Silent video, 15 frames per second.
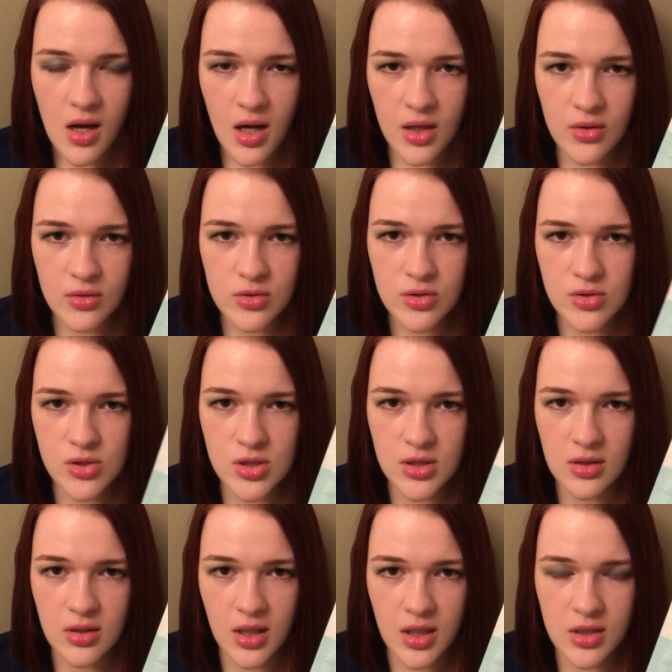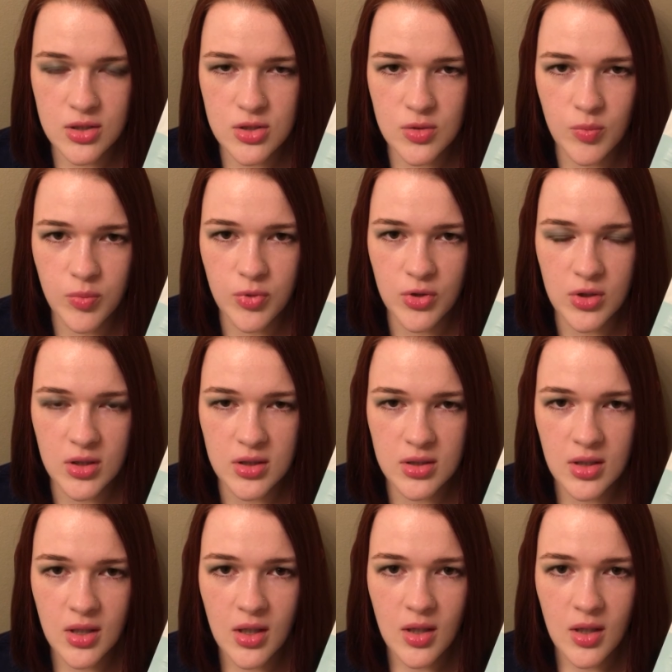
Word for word: I don't usually like to put